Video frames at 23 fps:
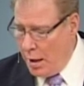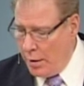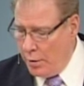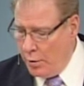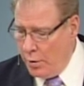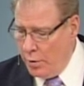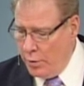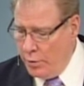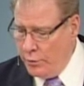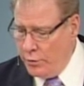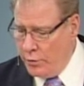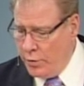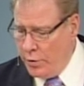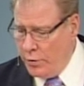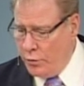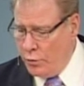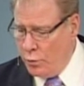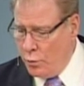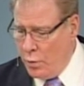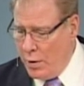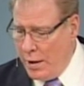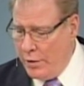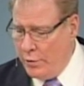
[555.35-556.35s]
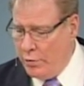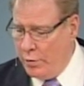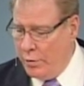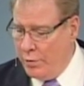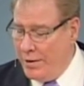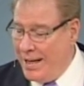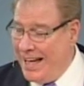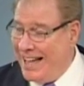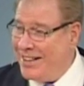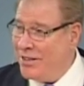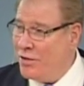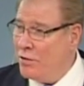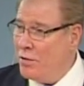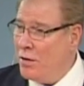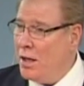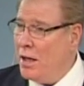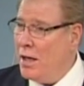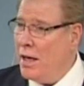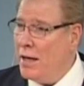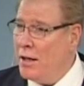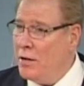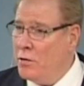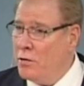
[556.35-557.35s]
own situation. That's
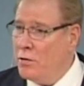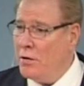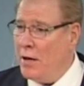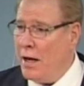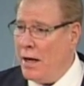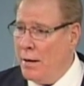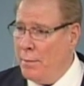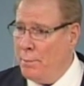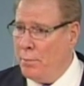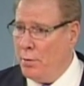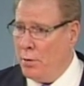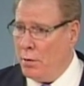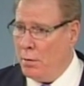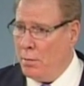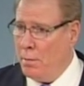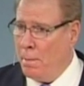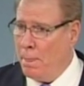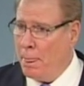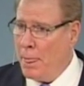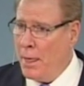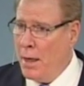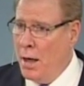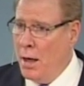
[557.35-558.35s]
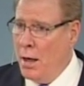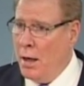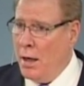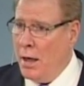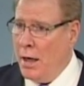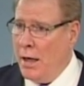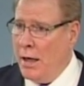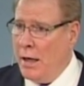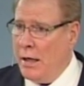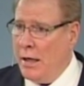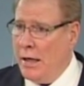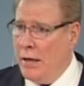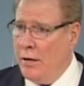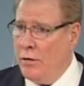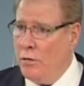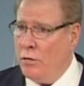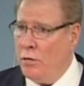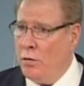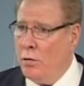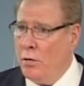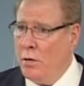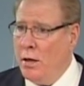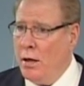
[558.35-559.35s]
the example. It is
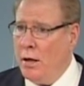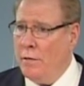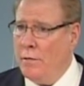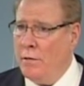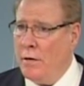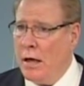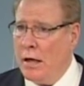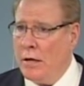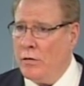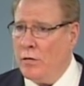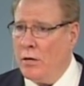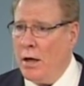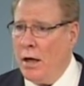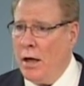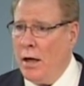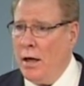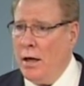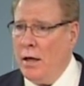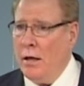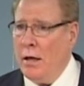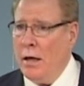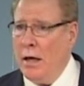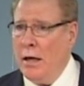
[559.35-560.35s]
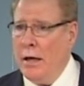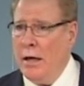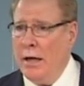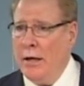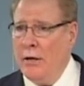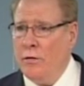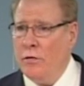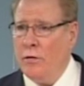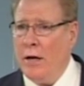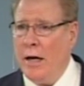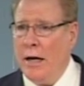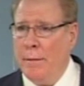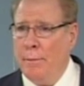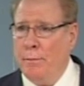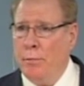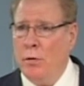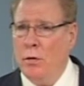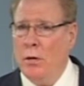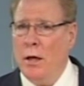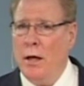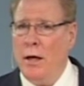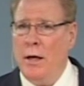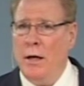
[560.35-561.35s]
to give us a an
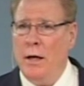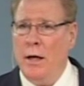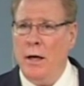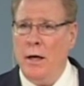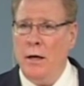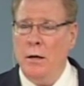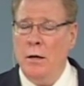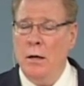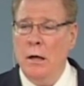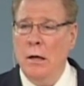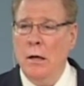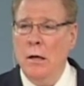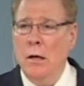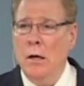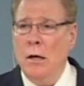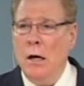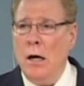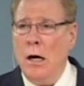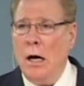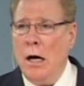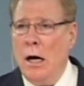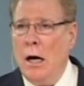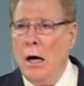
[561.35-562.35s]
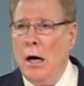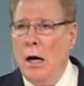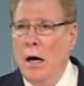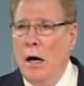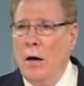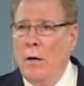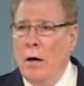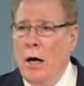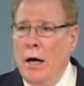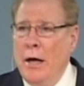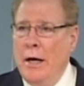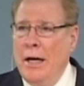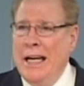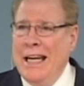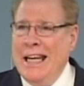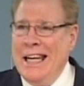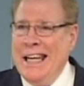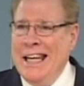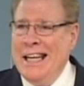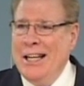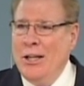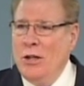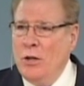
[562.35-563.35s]
example and a uh, a an
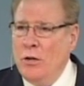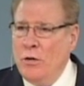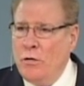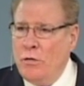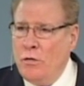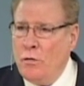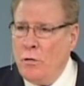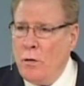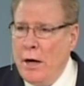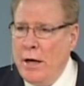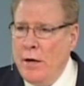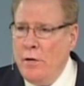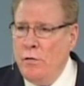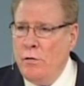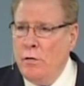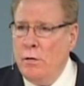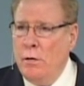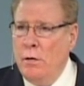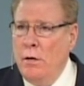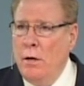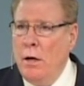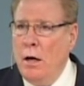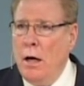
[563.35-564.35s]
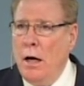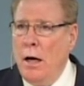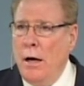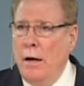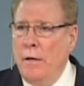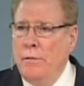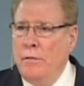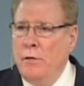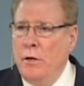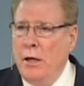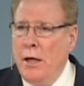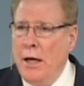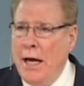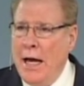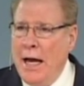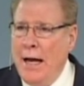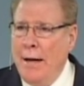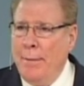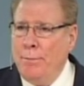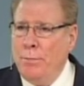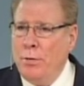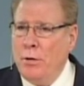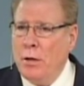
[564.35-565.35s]
illustration of the
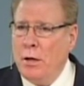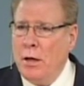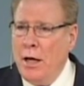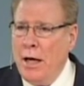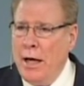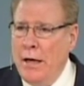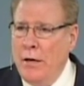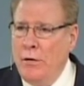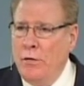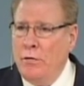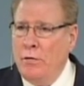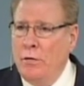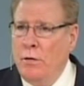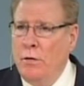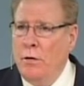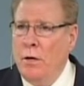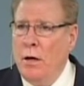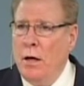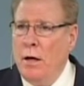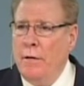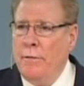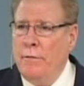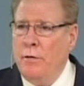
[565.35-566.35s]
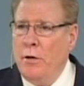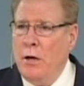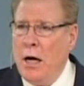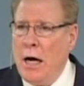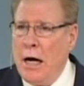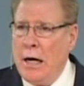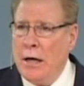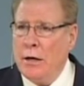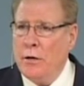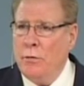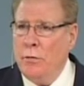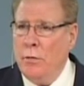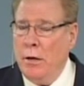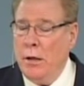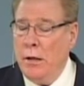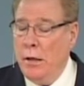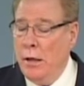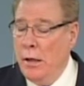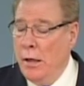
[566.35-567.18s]
application of doctrine